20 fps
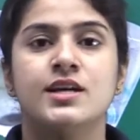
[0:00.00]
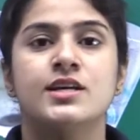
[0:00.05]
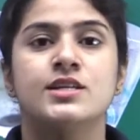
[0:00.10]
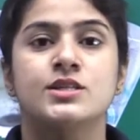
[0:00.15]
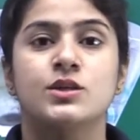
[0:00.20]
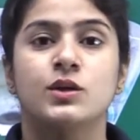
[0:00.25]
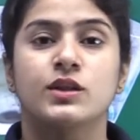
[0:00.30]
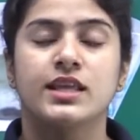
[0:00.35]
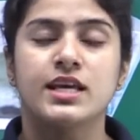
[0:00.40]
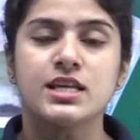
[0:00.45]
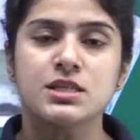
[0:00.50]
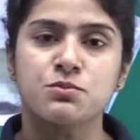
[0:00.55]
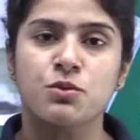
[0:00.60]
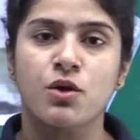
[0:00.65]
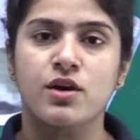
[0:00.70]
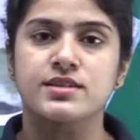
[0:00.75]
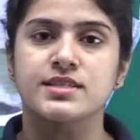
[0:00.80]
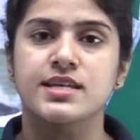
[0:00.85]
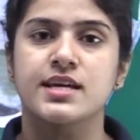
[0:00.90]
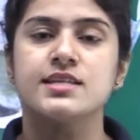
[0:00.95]
So this
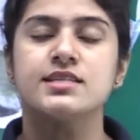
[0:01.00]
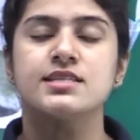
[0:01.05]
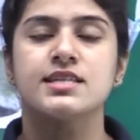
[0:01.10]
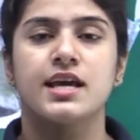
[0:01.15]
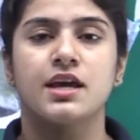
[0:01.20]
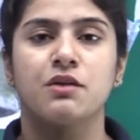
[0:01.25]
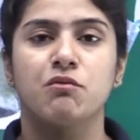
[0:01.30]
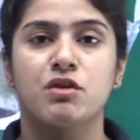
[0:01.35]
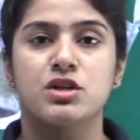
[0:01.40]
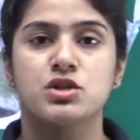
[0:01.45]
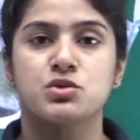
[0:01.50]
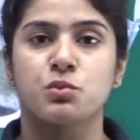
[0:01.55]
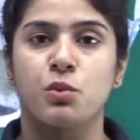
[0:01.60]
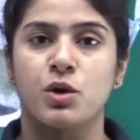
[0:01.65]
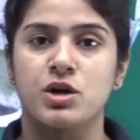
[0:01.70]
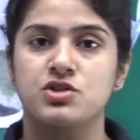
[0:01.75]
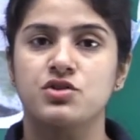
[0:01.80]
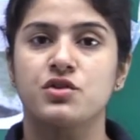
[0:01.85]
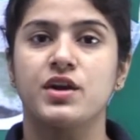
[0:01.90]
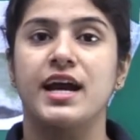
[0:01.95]
process in which
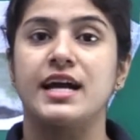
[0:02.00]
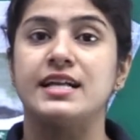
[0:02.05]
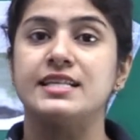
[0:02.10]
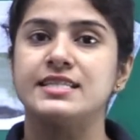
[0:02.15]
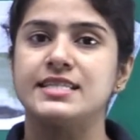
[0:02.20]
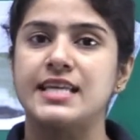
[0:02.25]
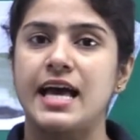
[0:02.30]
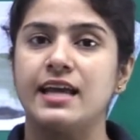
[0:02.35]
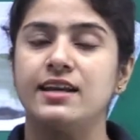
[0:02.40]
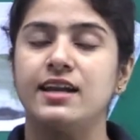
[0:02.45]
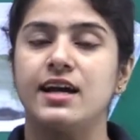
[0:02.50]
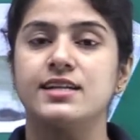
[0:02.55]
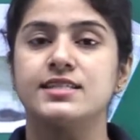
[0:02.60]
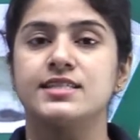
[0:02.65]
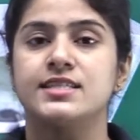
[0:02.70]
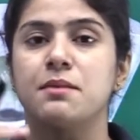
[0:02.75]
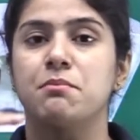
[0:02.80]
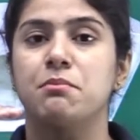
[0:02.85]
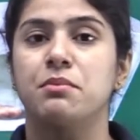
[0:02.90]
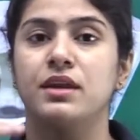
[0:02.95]
water and sand are
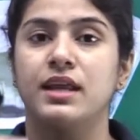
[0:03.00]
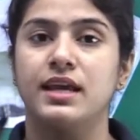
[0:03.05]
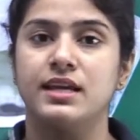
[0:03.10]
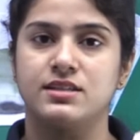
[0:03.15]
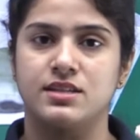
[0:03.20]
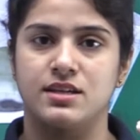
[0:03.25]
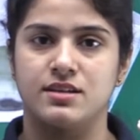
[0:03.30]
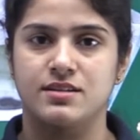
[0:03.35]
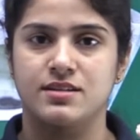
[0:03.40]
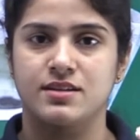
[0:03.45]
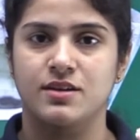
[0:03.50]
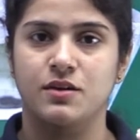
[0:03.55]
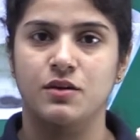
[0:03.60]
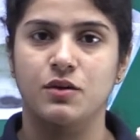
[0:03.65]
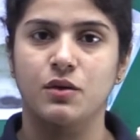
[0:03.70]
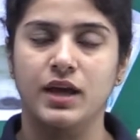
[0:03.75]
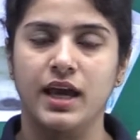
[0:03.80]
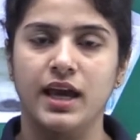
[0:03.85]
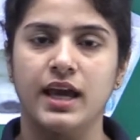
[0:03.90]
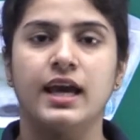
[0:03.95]
separated,
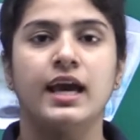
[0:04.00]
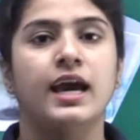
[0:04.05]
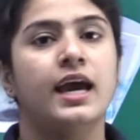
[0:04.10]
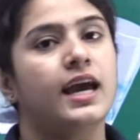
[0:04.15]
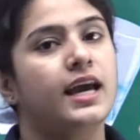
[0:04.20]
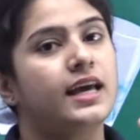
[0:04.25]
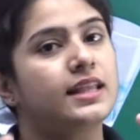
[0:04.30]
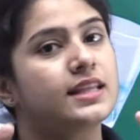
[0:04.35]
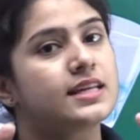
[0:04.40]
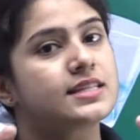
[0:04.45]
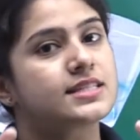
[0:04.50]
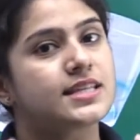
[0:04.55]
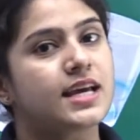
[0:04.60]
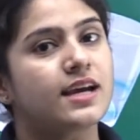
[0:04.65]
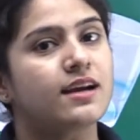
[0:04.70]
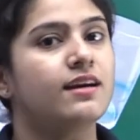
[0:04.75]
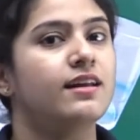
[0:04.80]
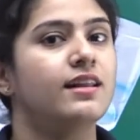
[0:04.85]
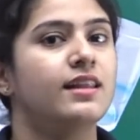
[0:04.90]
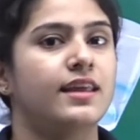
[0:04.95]
okay, in the
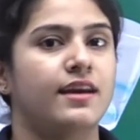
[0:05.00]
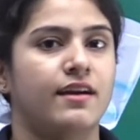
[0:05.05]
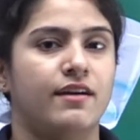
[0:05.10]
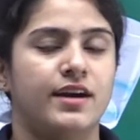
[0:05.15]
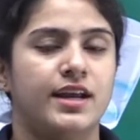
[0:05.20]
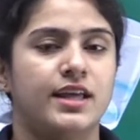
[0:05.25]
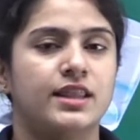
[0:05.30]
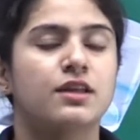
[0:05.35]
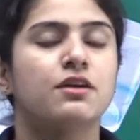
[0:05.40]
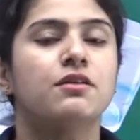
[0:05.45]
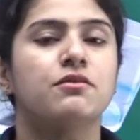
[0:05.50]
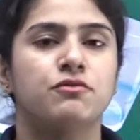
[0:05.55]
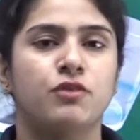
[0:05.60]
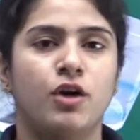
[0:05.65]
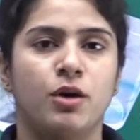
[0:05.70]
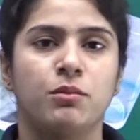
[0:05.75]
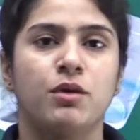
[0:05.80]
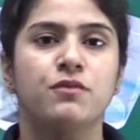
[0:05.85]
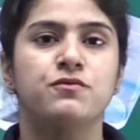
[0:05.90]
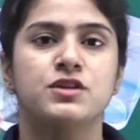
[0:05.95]
single layer, in the
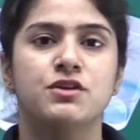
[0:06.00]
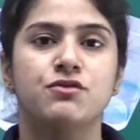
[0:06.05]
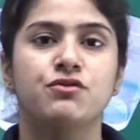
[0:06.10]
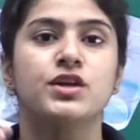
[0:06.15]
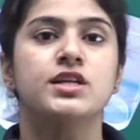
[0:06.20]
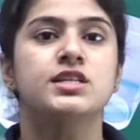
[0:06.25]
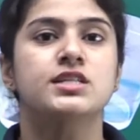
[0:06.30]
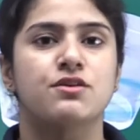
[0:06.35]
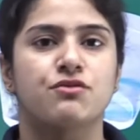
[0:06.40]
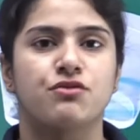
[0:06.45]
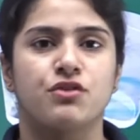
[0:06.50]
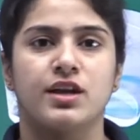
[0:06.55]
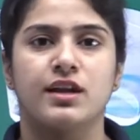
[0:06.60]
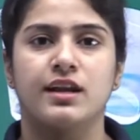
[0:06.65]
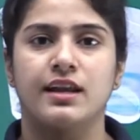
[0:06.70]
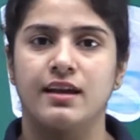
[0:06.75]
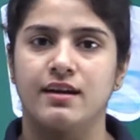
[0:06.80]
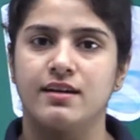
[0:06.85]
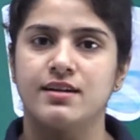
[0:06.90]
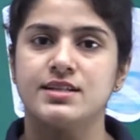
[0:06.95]
form of
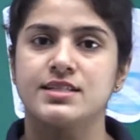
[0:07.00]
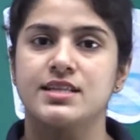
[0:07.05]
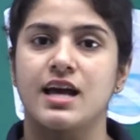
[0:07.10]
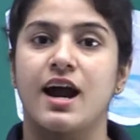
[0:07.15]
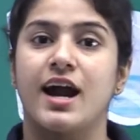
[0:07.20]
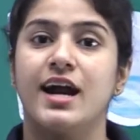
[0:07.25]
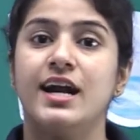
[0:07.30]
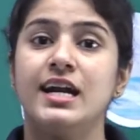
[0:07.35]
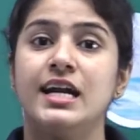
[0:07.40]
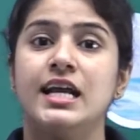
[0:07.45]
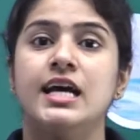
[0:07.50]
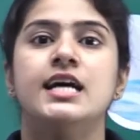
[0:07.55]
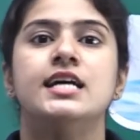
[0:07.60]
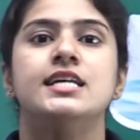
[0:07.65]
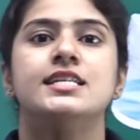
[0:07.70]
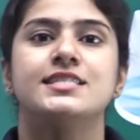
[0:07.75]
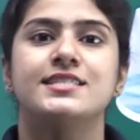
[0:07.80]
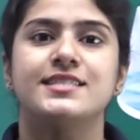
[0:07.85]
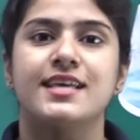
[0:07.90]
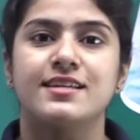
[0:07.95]
different layers, are
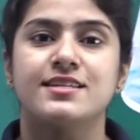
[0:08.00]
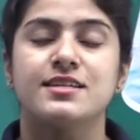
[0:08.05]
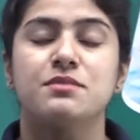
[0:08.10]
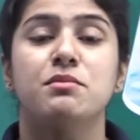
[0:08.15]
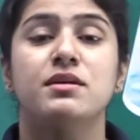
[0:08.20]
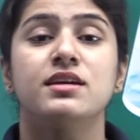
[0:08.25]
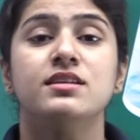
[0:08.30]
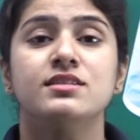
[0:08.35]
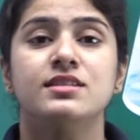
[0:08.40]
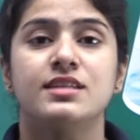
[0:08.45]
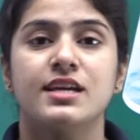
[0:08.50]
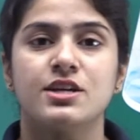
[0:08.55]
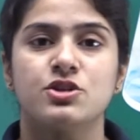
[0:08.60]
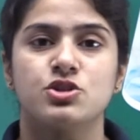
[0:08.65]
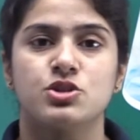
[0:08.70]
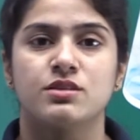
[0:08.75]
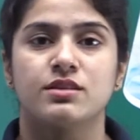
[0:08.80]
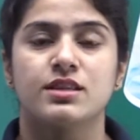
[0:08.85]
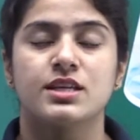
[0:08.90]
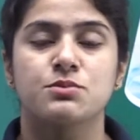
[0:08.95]

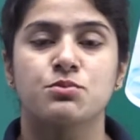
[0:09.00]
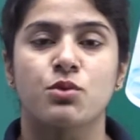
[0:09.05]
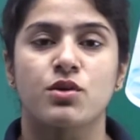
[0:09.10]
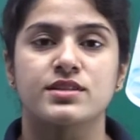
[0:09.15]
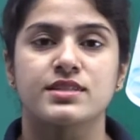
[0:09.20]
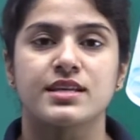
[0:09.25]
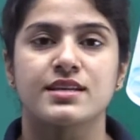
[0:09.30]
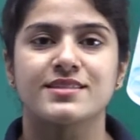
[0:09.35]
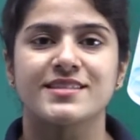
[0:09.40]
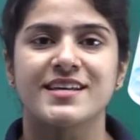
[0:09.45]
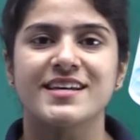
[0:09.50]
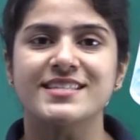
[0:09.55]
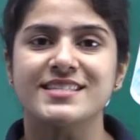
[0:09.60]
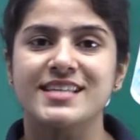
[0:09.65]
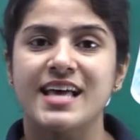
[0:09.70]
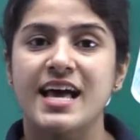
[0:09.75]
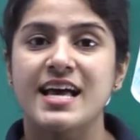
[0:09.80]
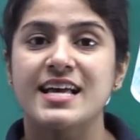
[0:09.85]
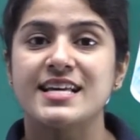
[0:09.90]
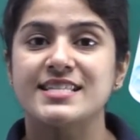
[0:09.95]
sedimentation. This process
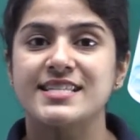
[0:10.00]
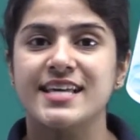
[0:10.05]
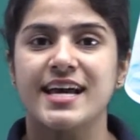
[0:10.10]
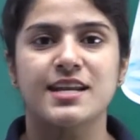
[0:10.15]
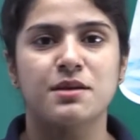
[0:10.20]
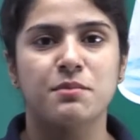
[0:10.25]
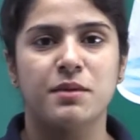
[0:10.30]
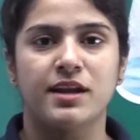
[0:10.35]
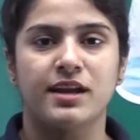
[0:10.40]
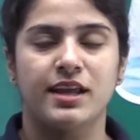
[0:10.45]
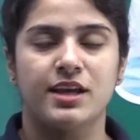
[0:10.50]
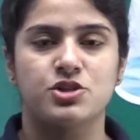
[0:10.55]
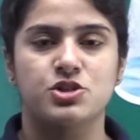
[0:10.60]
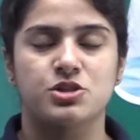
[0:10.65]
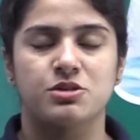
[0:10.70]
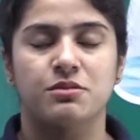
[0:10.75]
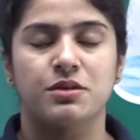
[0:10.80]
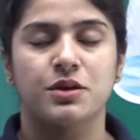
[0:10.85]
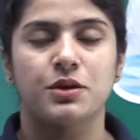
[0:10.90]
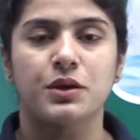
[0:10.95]
is
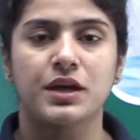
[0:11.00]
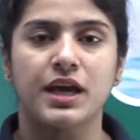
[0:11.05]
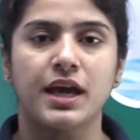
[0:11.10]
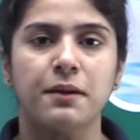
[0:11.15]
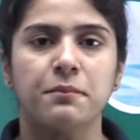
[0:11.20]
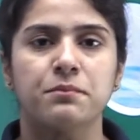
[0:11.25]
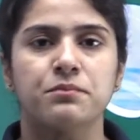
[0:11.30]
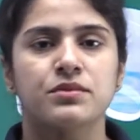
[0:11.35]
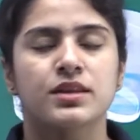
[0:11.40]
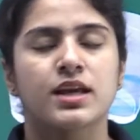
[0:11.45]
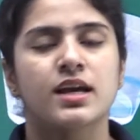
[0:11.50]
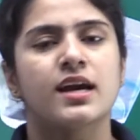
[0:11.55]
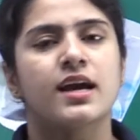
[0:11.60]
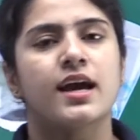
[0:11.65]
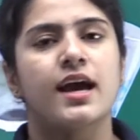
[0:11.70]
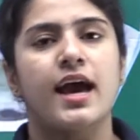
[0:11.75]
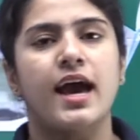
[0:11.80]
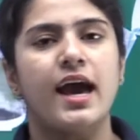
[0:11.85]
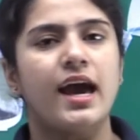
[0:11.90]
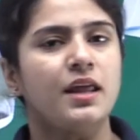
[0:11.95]
sedimentation, okay.
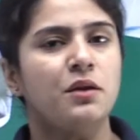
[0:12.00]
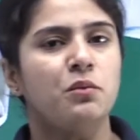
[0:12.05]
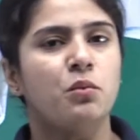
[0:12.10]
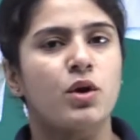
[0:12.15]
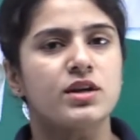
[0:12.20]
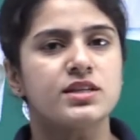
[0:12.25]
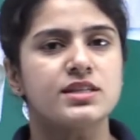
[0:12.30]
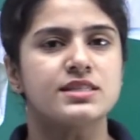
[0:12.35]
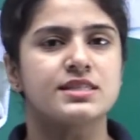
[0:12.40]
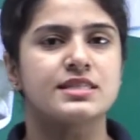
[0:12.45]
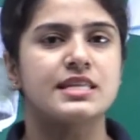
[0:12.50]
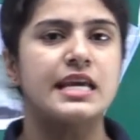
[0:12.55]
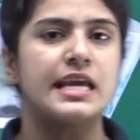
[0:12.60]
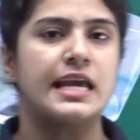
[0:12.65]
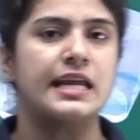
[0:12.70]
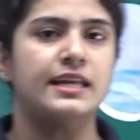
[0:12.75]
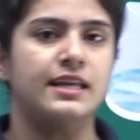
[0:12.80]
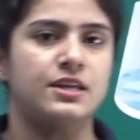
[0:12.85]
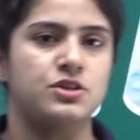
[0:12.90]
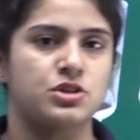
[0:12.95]
And what is
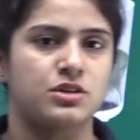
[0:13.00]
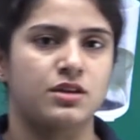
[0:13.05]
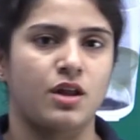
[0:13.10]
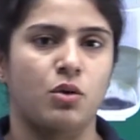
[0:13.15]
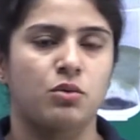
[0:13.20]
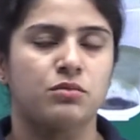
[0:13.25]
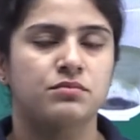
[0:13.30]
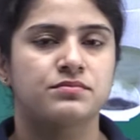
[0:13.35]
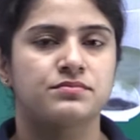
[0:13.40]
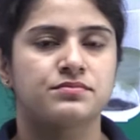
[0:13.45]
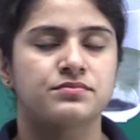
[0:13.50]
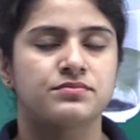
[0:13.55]
decantation now?